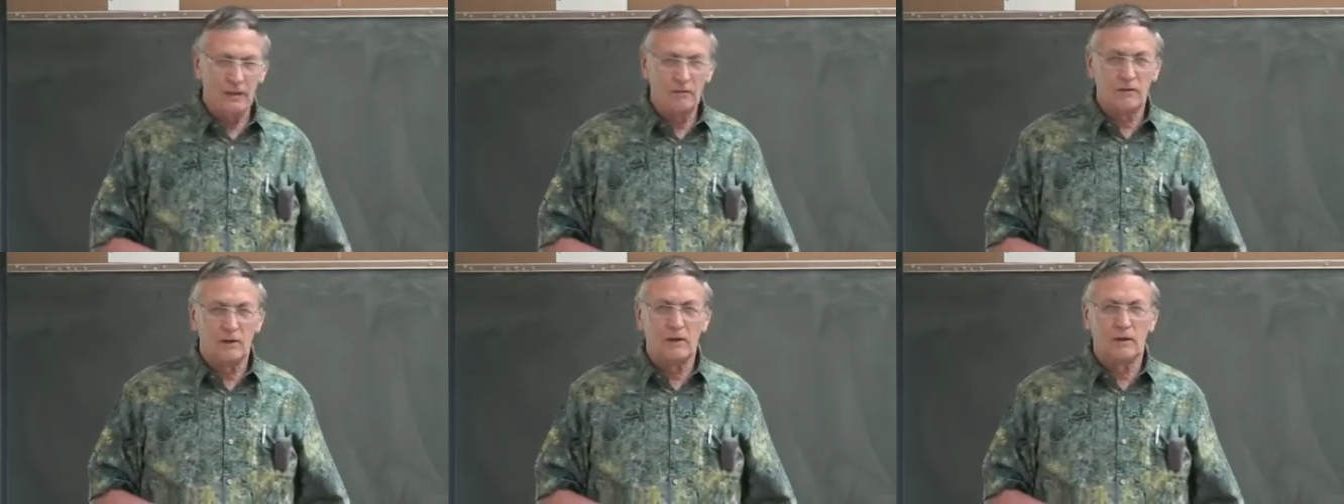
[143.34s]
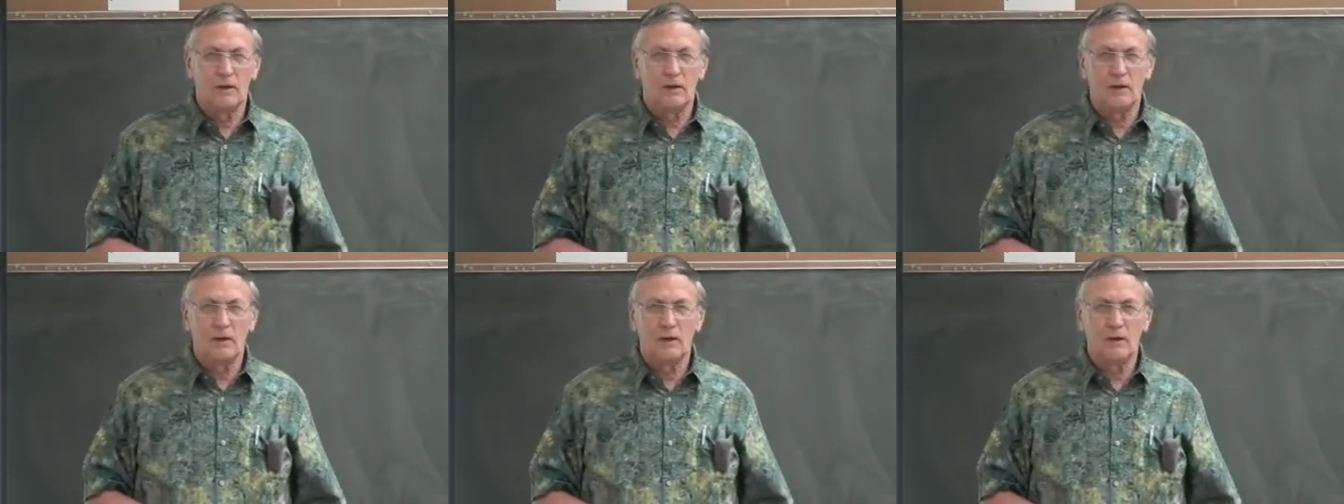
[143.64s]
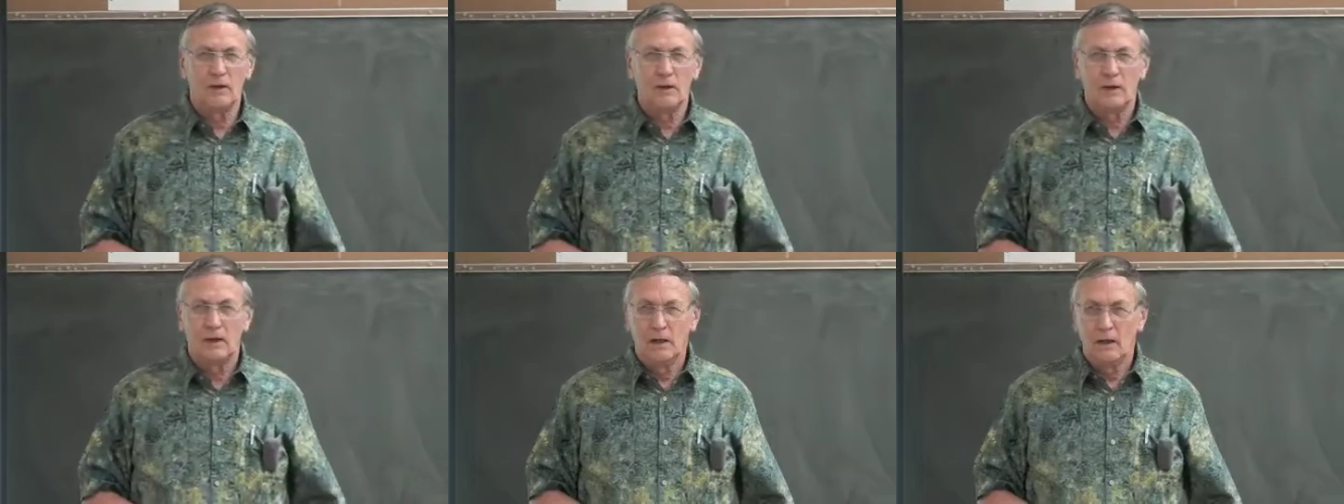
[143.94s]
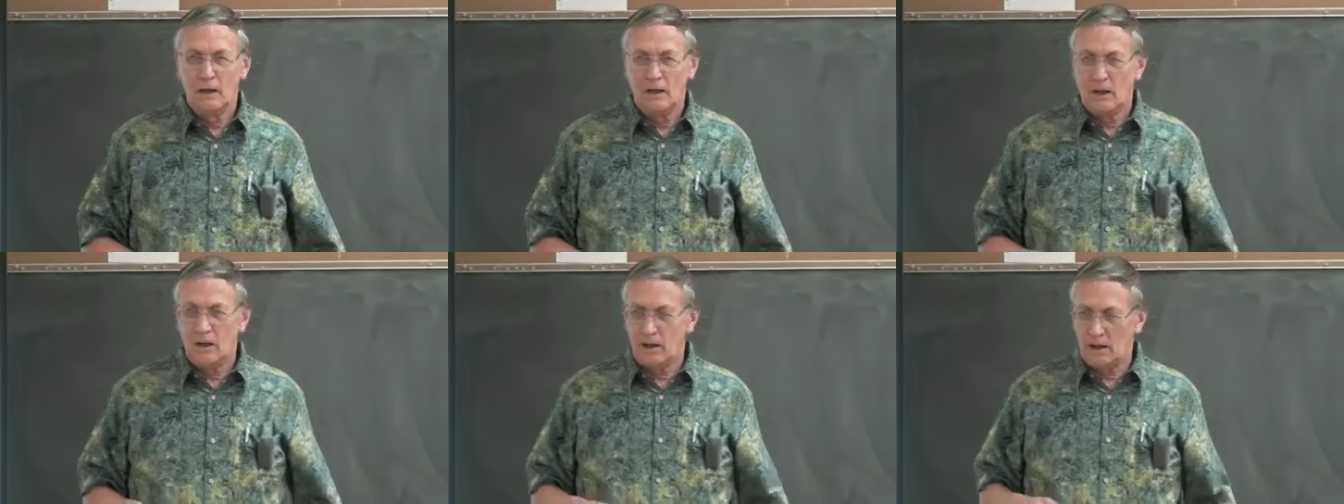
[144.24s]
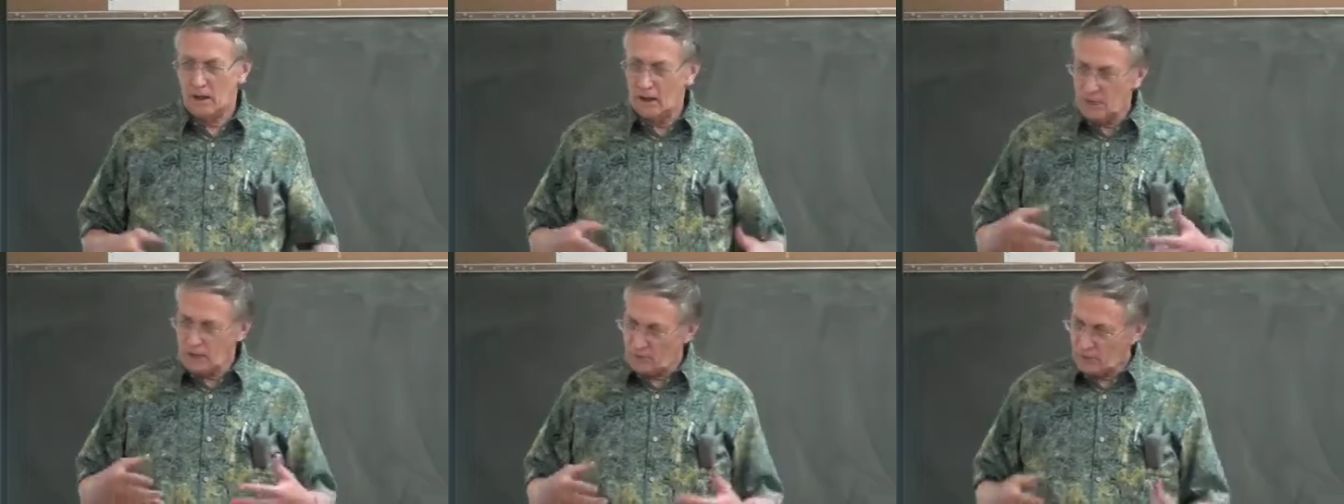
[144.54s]
have $1 and
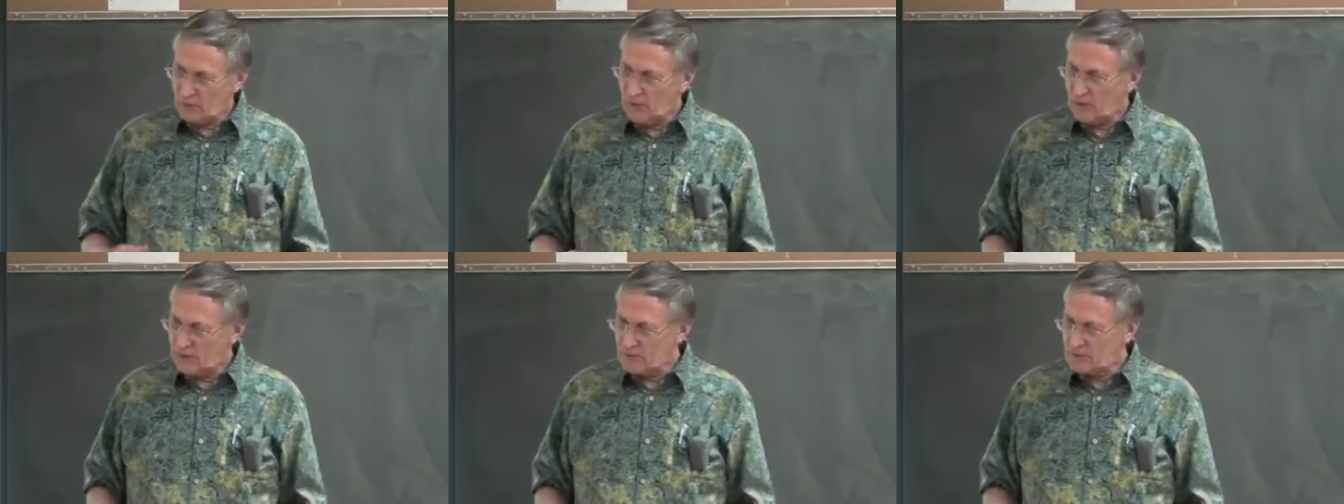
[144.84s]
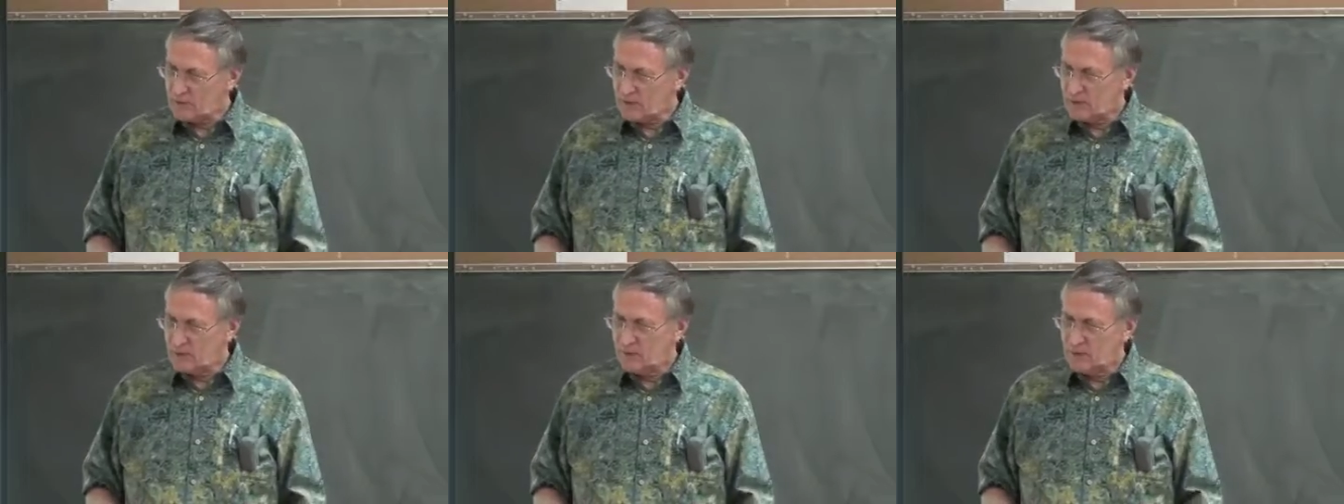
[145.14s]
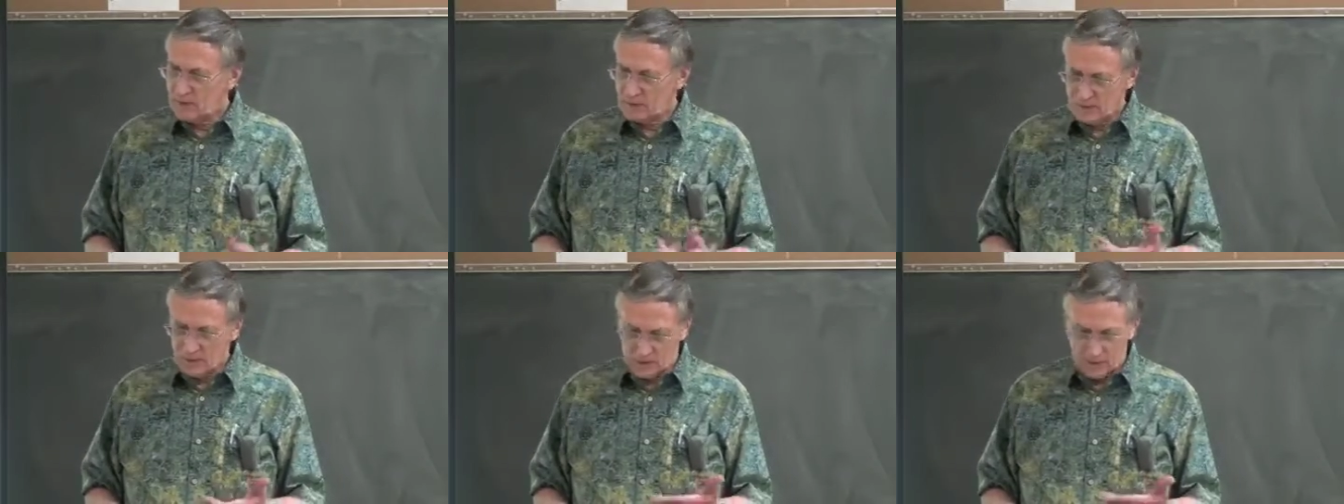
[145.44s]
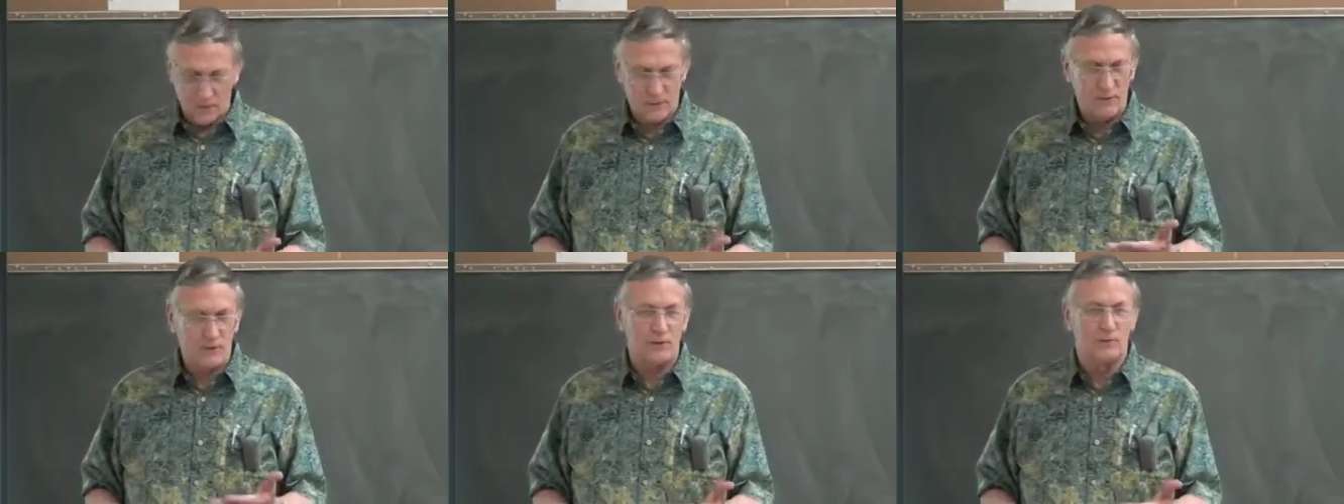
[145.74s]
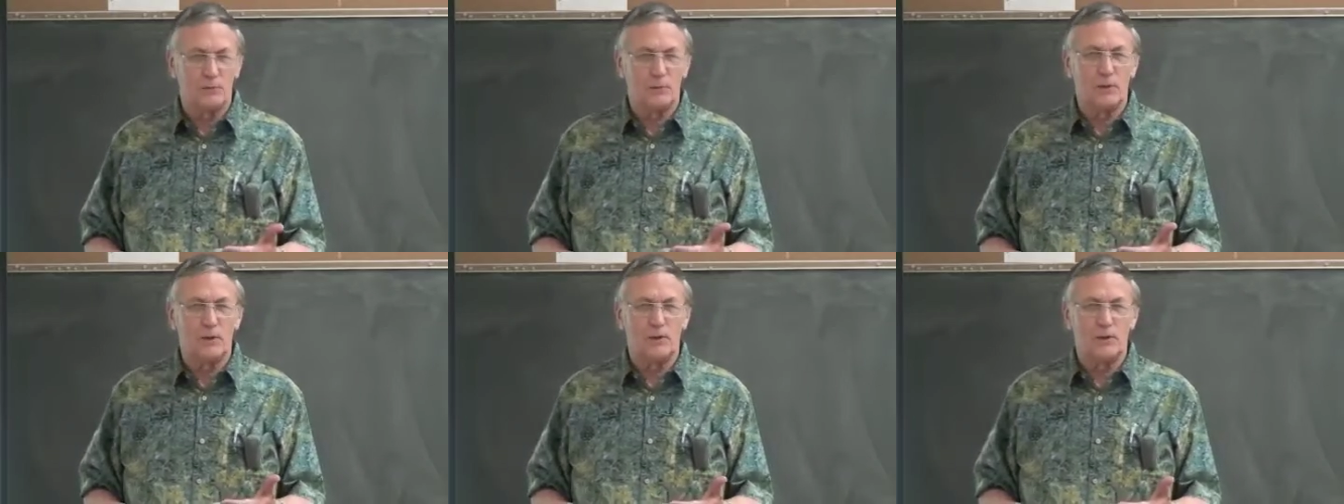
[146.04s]
I trust that this
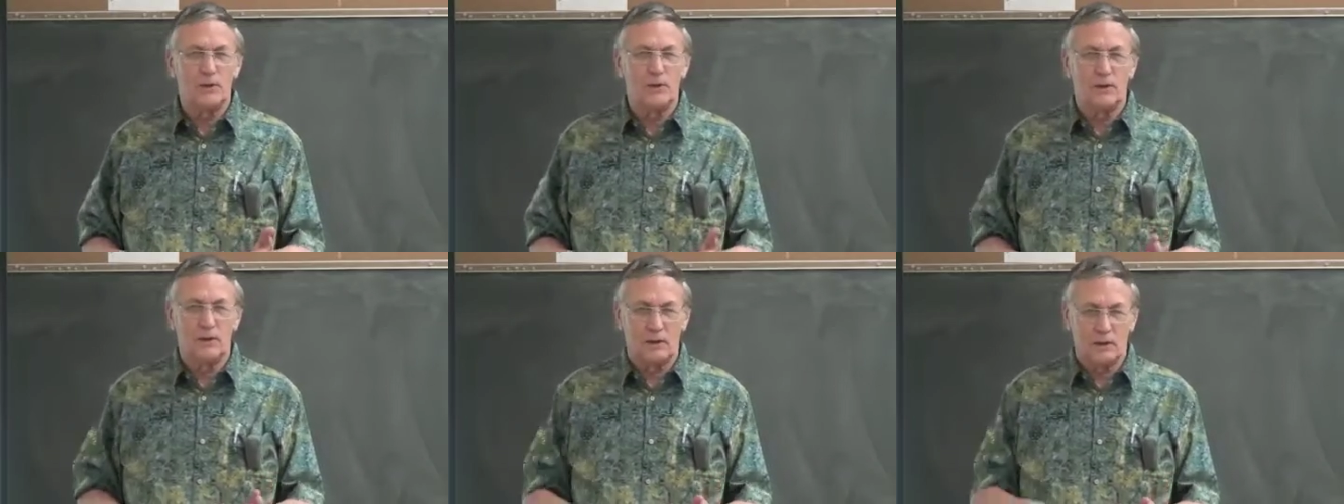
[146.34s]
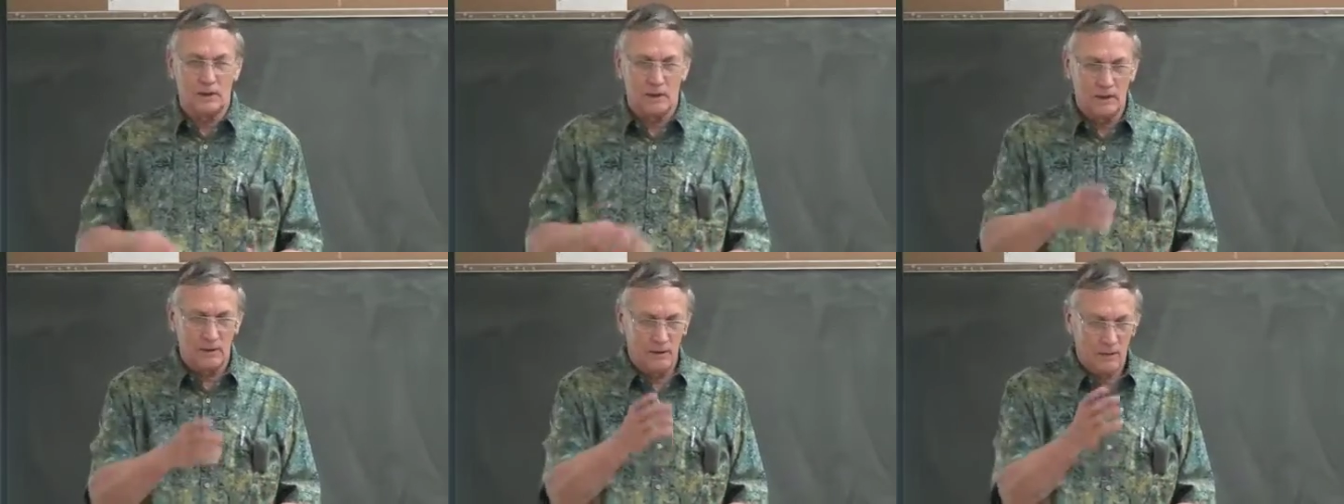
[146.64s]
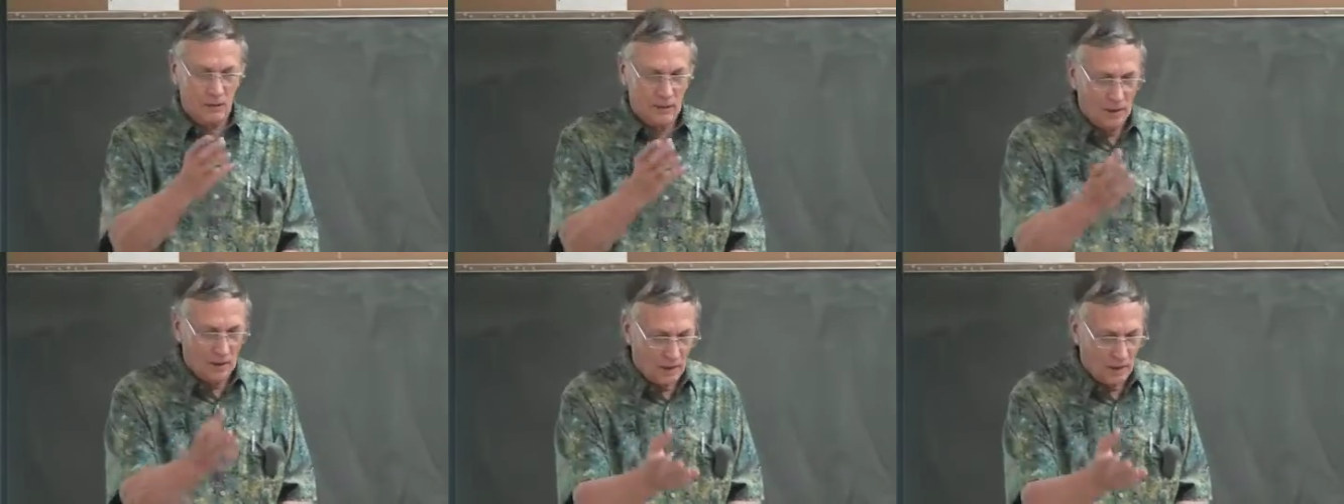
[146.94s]
is worth $1